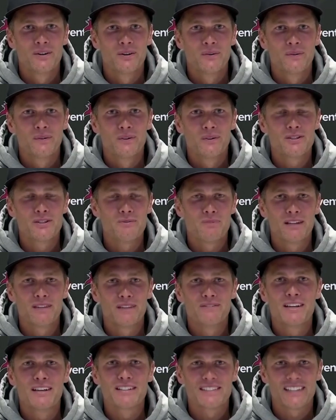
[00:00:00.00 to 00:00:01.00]
which you
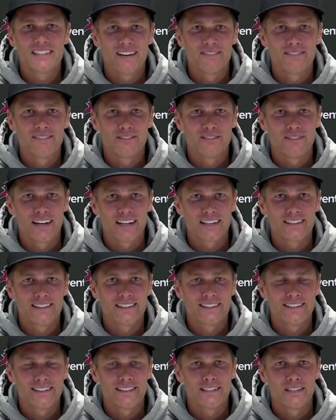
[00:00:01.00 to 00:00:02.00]
believe doesn't have an
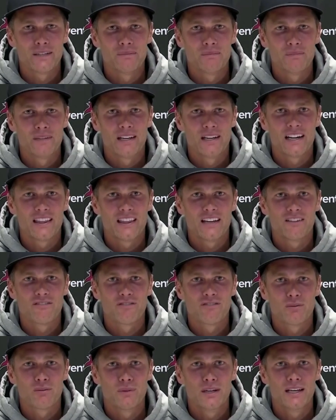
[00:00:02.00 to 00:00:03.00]
effect. Um, and I think
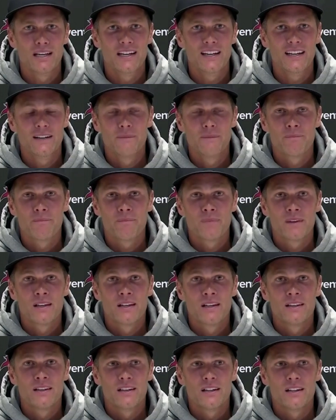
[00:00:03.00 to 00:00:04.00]
for me,
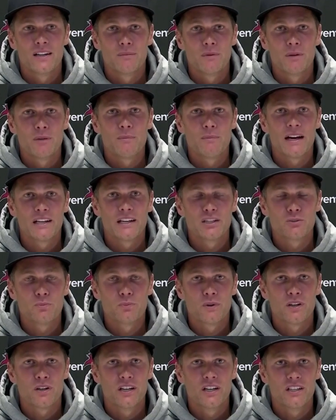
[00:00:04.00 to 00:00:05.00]
um, in my
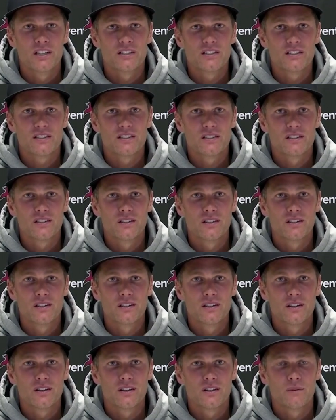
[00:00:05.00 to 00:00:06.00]
experience,
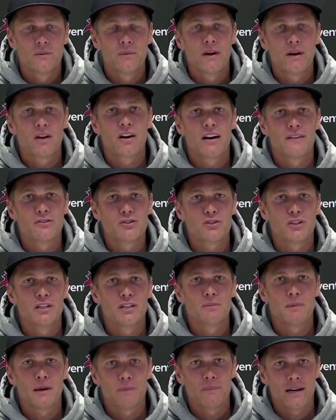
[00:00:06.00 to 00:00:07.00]
the better I've
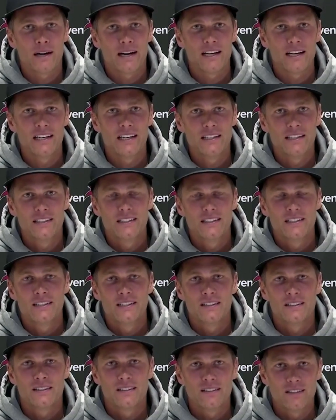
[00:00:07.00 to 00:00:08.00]
treated my body,
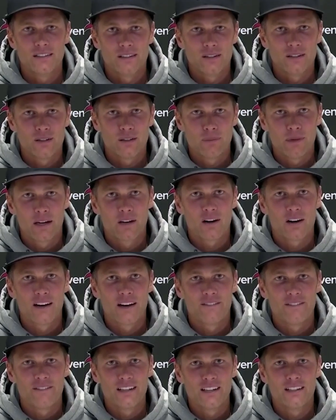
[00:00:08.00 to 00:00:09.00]
you know, the better
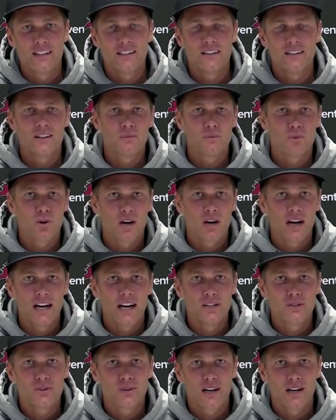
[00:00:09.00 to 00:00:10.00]
I've eaten, the more
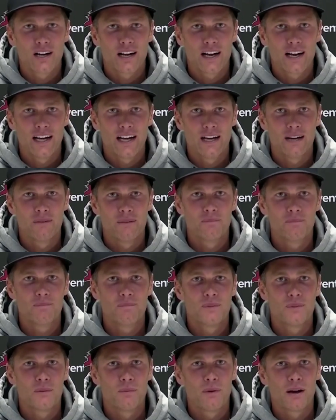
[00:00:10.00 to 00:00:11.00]
hydrated I am,
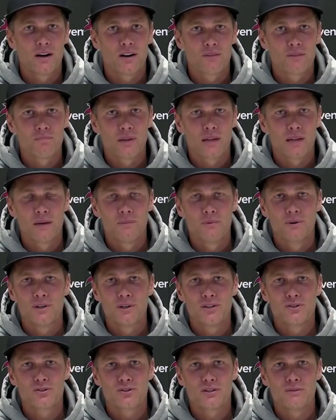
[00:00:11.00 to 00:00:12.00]
the better
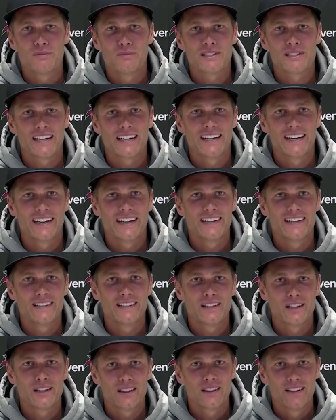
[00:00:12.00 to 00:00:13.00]
pliability treatments I get,
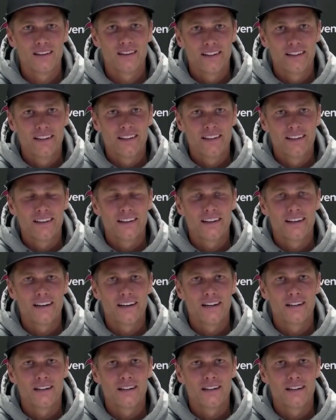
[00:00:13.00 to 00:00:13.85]
uh,